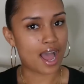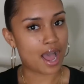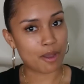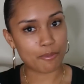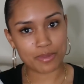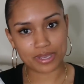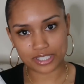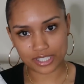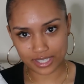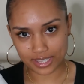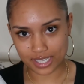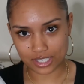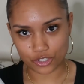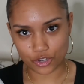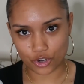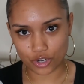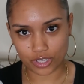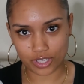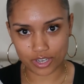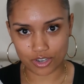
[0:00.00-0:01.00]
I mentioned this
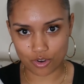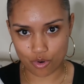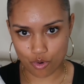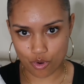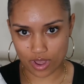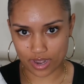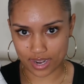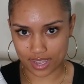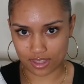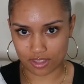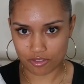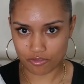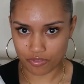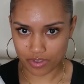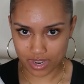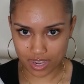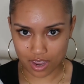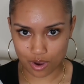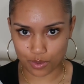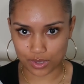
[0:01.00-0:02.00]
earlier on in the
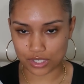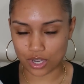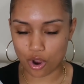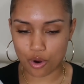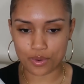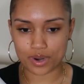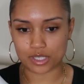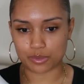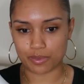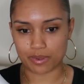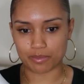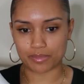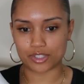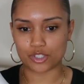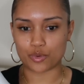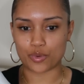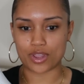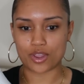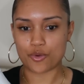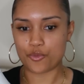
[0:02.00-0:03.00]
video. It's always been
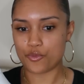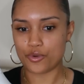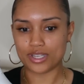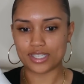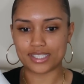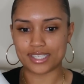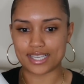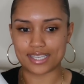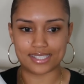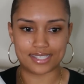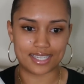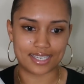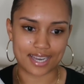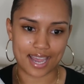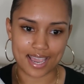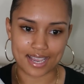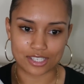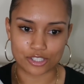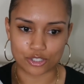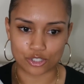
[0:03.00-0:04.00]
between which is the
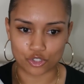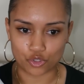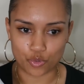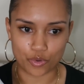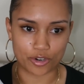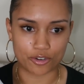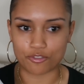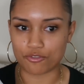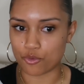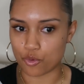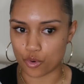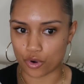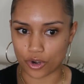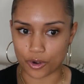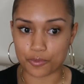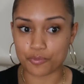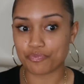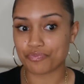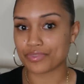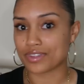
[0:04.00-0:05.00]
nicer Jordan 4.